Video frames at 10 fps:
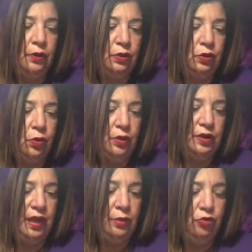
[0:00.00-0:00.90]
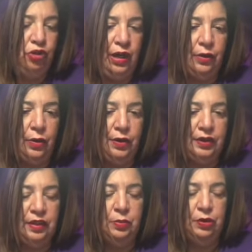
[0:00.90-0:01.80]
Swords energy,
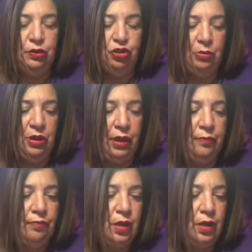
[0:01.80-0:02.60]
Aquarius, Libra, Gemini